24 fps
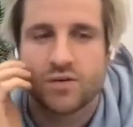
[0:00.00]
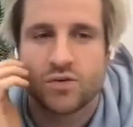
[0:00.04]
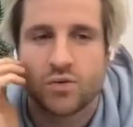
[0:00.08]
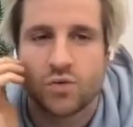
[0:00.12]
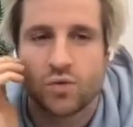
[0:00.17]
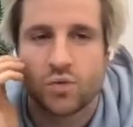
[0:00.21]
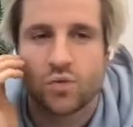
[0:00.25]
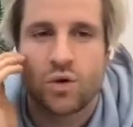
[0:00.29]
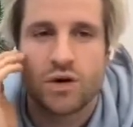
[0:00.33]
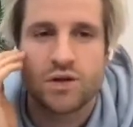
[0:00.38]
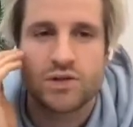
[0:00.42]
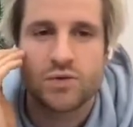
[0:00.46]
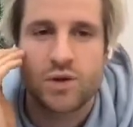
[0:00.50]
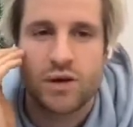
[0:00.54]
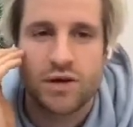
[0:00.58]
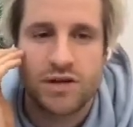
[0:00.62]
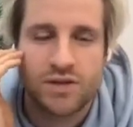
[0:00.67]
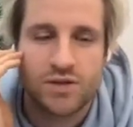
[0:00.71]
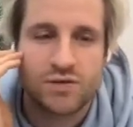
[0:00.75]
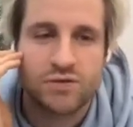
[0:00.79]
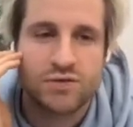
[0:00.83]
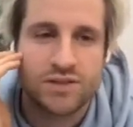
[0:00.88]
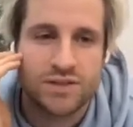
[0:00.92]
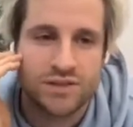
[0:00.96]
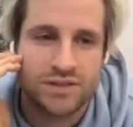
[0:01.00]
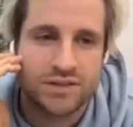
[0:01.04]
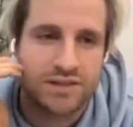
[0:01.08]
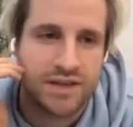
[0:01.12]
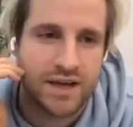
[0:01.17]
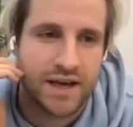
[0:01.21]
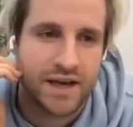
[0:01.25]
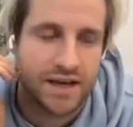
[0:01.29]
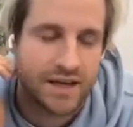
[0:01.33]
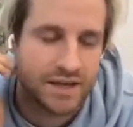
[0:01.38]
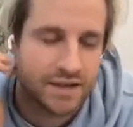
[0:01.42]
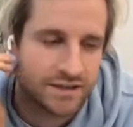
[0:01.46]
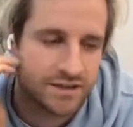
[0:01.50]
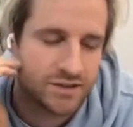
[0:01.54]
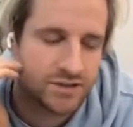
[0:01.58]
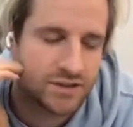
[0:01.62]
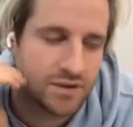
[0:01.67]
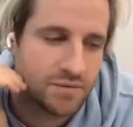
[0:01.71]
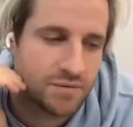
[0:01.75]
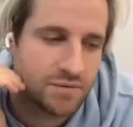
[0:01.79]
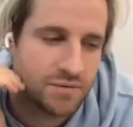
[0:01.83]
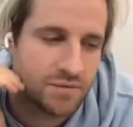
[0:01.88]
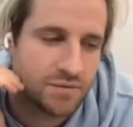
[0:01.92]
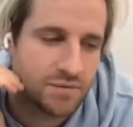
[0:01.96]
What do our users say?
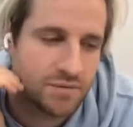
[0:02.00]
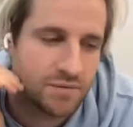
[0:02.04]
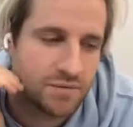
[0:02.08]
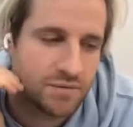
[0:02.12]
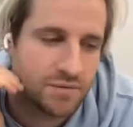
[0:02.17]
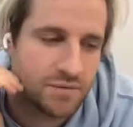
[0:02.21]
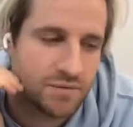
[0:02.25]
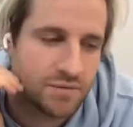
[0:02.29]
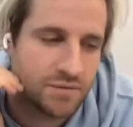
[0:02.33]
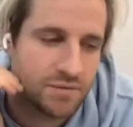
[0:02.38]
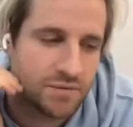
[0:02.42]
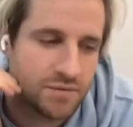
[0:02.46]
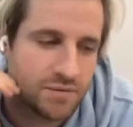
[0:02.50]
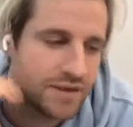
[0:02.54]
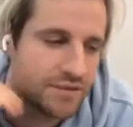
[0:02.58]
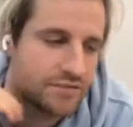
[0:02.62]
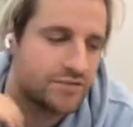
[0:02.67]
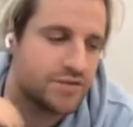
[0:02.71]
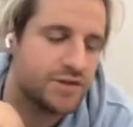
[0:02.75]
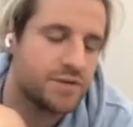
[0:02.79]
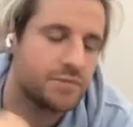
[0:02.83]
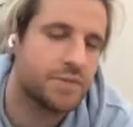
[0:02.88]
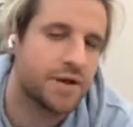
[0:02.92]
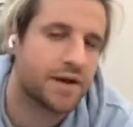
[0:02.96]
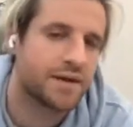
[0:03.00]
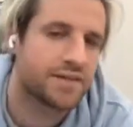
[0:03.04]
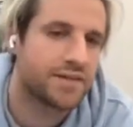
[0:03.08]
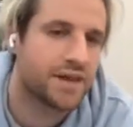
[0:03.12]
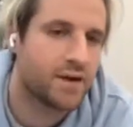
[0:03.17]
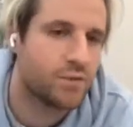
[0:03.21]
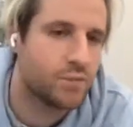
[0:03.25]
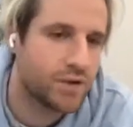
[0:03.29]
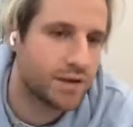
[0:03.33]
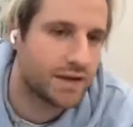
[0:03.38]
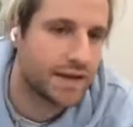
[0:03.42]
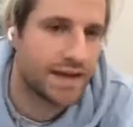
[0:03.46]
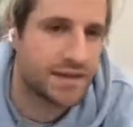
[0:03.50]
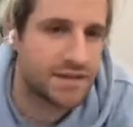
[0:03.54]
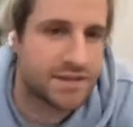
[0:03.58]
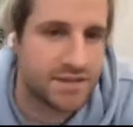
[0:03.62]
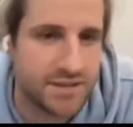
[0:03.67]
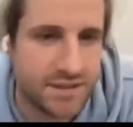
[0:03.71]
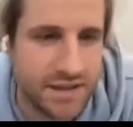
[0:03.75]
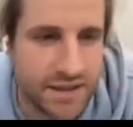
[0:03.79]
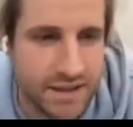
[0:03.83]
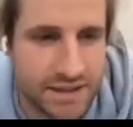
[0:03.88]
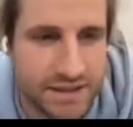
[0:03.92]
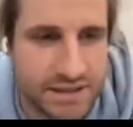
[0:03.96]
Some recurring feedback that we
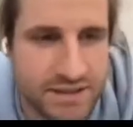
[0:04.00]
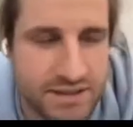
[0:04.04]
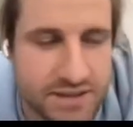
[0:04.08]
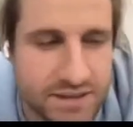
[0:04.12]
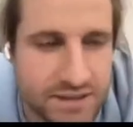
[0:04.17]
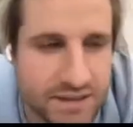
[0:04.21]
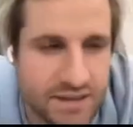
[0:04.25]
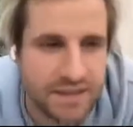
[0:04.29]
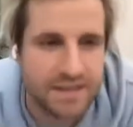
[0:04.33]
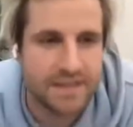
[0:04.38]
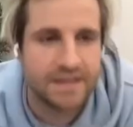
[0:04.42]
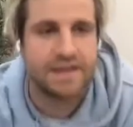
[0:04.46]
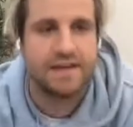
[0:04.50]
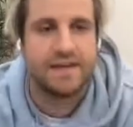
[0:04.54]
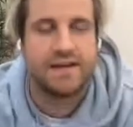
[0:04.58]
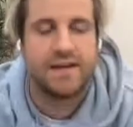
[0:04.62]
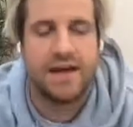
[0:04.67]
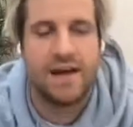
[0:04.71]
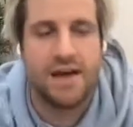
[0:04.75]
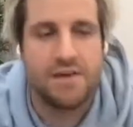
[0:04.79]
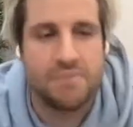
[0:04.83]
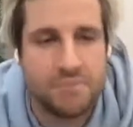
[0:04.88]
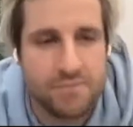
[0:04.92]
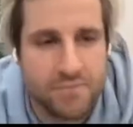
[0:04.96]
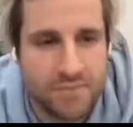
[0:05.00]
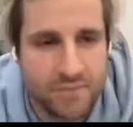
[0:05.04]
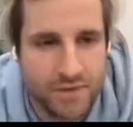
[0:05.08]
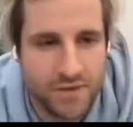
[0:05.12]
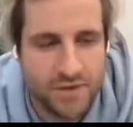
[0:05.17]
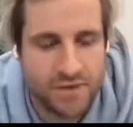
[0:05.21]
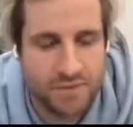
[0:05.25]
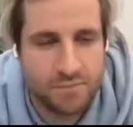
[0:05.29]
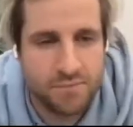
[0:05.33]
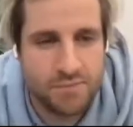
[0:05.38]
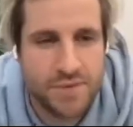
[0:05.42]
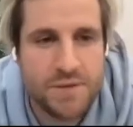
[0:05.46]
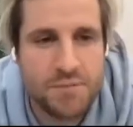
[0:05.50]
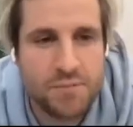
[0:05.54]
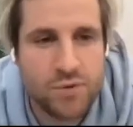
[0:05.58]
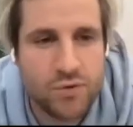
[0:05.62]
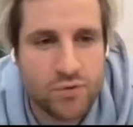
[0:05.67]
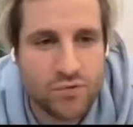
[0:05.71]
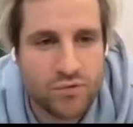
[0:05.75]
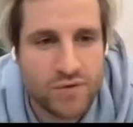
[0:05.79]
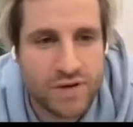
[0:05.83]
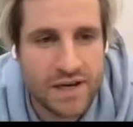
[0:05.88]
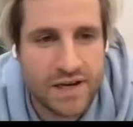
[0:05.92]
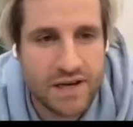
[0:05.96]
get is
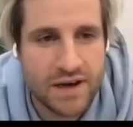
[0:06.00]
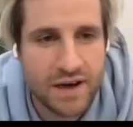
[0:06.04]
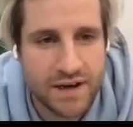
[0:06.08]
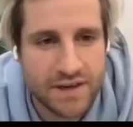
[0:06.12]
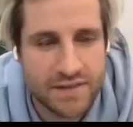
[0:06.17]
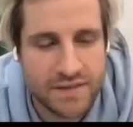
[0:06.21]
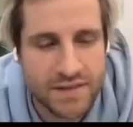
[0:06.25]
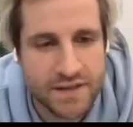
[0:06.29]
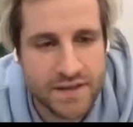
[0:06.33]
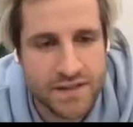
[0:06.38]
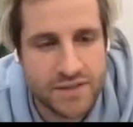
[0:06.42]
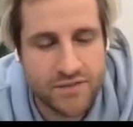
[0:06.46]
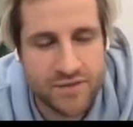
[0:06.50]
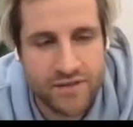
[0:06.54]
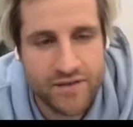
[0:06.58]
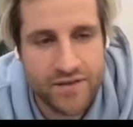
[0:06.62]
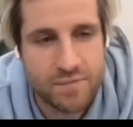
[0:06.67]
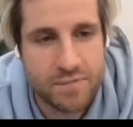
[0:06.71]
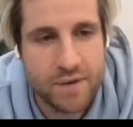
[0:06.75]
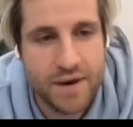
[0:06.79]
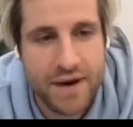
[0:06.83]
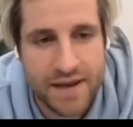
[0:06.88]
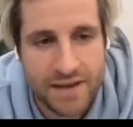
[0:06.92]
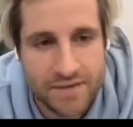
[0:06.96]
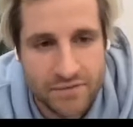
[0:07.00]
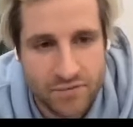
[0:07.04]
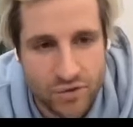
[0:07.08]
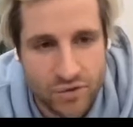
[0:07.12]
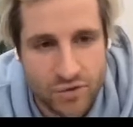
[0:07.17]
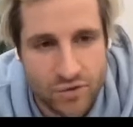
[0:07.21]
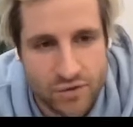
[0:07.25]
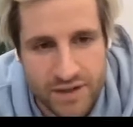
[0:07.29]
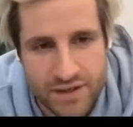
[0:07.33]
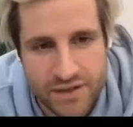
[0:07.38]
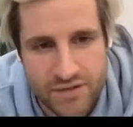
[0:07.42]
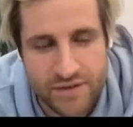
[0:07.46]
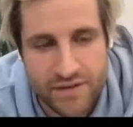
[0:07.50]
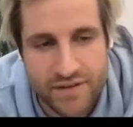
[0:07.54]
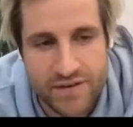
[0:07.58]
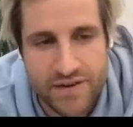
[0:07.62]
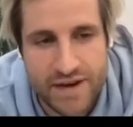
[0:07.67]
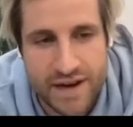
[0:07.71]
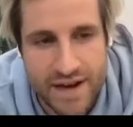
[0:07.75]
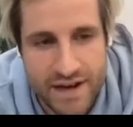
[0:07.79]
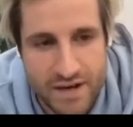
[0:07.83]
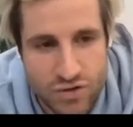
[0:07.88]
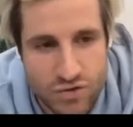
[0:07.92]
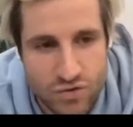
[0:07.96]
people really like that it's very playful, it's very
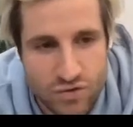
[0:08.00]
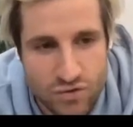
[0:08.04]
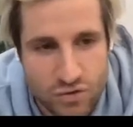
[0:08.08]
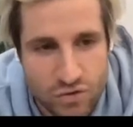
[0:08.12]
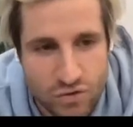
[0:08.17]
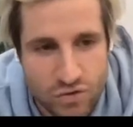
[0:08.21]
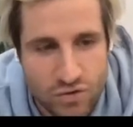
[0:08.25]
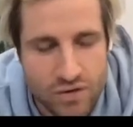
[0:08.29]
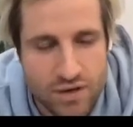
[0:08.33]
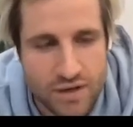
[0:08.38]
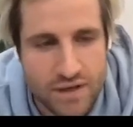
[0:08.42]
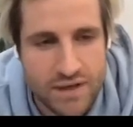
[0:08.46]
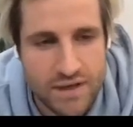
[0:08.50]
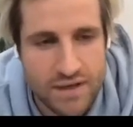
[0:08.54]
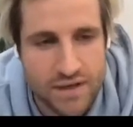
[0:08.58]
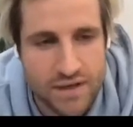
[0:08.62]
natural.